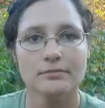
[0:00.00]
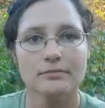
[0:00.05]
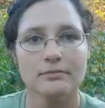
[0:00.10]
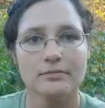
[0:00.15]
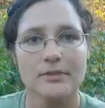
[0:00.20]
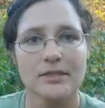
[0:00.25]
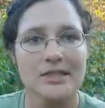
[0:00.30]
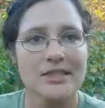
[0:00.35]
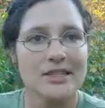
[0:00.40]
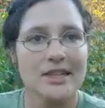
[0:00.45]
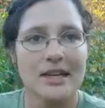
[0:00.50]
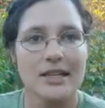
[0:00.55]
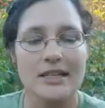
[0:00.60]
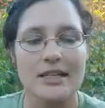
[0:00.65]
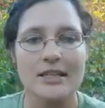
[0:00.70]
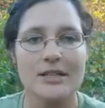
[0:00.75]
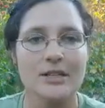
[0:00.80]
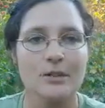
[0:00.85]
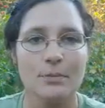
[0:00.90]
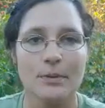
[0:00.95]
It's kind of
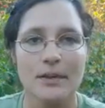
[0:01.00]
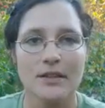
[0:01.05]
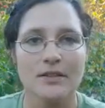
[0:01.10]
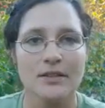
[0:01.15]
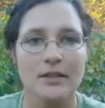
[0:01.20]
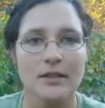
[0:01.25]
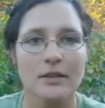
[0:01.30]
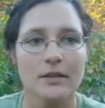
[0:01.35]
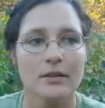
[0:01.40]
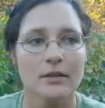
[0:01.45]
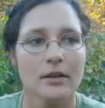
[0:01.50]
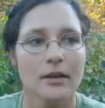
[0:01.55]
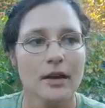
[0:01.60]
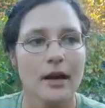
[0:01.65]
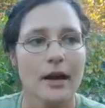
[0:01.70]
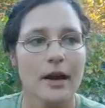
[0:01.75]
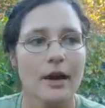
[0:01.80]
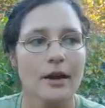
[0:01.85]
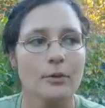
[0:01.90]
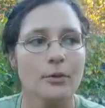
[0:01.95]
easy peasy,
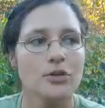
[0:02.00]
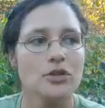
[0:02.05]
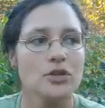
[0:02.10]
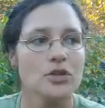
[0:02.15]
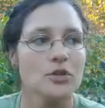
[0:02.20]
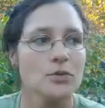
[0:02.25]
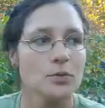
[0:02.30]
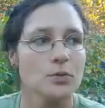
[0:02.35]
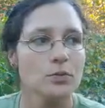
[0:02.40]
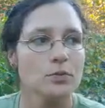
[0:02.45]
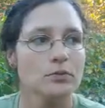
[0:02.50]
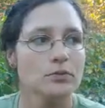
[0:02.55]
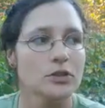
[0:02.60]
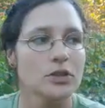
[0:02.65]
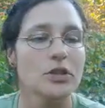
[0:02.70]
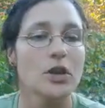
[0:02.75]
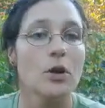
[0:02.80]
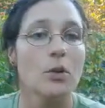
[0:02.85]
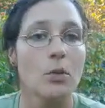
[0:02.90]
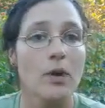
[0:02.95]
which is,
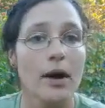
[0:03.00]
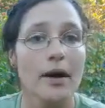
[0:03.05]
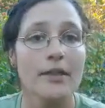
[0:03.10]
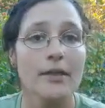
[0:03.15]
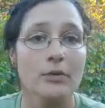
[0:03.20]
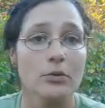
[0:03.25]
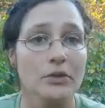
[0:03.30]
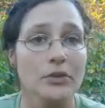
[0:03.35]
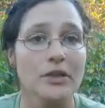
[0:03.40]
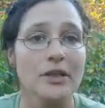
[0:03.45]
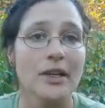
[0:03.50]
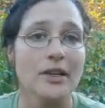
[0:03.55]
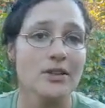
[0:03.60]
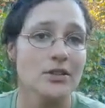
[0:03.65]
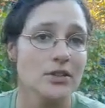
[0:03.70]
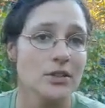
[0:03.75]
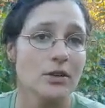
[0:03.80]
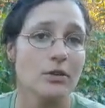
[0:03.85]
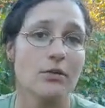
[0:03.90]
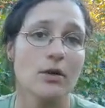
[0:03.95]
why they're really
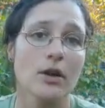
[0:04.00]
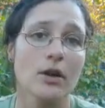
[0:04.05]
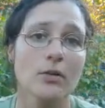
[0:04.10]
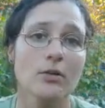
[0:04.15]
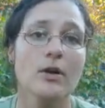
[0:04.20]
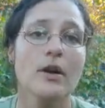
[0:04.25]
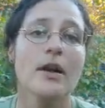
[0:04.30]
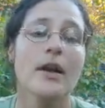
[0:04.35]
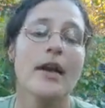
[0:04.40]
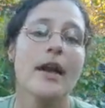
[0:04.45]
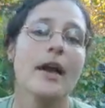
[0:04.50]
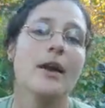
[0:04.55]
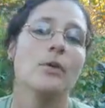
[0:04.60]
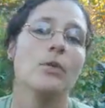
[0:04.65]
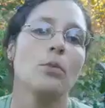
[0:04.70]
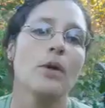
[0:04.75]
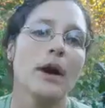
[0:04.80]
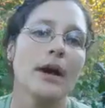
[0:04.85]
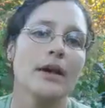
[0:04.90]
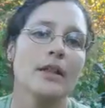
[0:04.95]
nice to grow
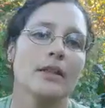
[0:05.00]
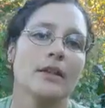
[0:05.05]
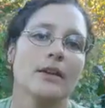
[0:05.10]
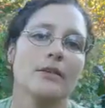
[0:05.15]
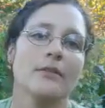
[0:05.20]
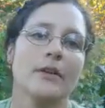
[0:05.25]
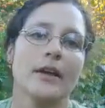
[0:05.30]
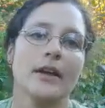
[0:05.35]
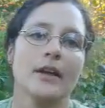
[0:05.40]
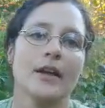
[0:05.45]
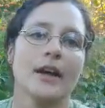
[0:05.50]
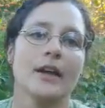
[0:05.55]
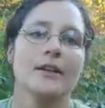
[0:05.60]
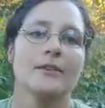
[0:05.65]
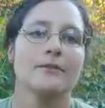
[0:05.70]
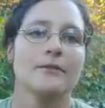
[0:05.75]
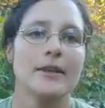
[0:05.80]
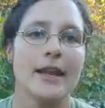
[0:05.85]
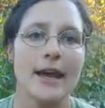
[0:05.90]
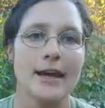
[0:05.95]
and why they've like kind
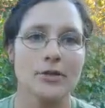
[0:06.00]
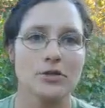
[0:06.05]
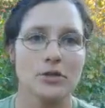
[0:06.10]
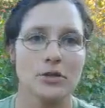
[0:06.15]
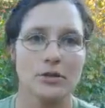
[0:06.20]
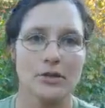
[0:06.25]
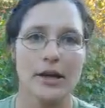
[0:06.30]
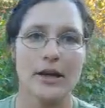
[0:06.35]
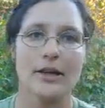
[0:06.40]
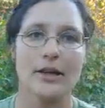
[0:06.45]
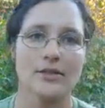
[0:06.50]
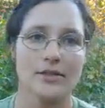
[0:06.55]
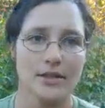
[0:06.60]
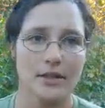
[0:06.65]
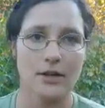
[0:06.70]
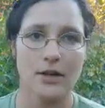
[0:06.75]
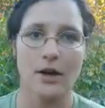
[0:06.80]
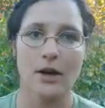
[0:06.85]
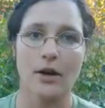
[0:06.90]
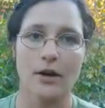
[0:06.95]
of naturalized
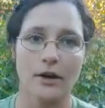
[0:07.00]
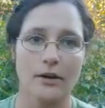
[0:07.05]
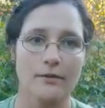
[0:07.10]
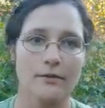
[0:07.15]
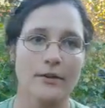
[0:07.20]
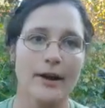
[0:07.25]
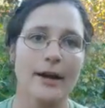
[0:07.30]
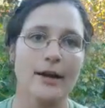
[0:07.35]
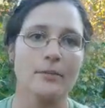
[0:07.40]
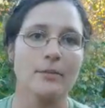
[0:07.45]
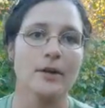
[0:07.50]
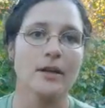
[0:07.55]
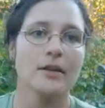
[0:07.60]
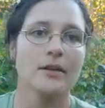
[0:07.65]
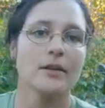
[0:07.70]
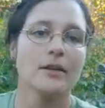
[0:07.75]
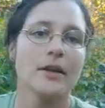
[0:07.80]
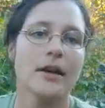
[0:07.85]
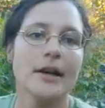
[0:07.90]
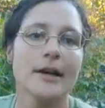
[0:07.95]
in our environment,
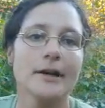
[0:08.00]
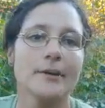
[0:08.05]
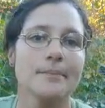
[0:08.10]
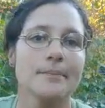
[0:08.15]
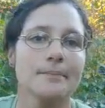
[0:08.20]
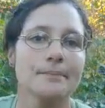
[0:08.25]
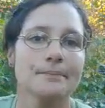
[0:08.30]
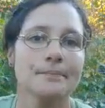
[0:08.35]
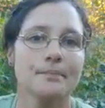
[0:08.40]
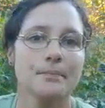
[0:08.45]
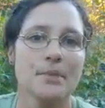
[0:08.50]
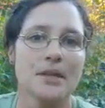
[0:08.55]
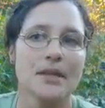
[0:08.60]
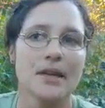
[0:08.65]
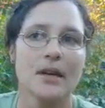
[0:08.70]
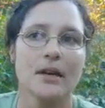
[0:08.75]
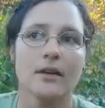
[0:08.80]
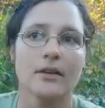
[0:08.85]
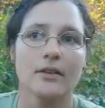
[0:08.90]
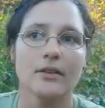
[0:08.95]

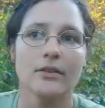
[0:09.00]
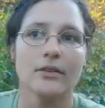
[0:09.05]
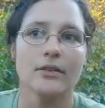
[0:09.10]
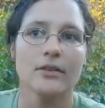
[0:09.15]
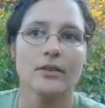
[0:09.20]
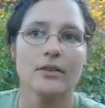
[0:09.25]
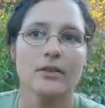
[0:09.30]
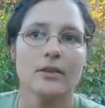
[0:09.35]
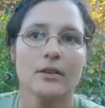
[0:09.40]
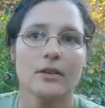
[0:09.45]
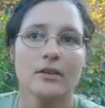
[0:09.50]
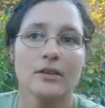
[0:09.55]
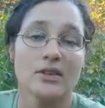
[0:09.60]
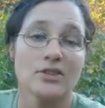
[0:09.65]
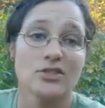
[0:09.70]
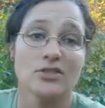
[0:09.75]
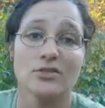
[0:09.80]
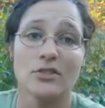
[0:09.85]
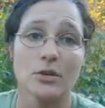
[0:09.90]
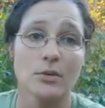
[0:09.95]
because they
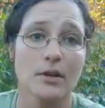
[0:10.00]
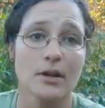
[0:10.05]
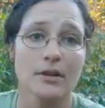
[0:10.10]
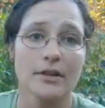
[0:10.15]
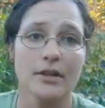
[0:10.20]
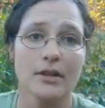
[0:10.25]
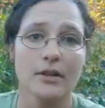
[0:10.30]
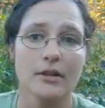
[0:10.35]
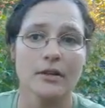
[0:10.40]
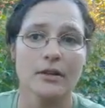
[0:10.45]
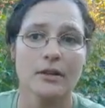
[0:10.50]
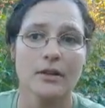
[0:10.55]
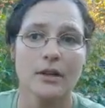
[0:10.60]
just grow well here.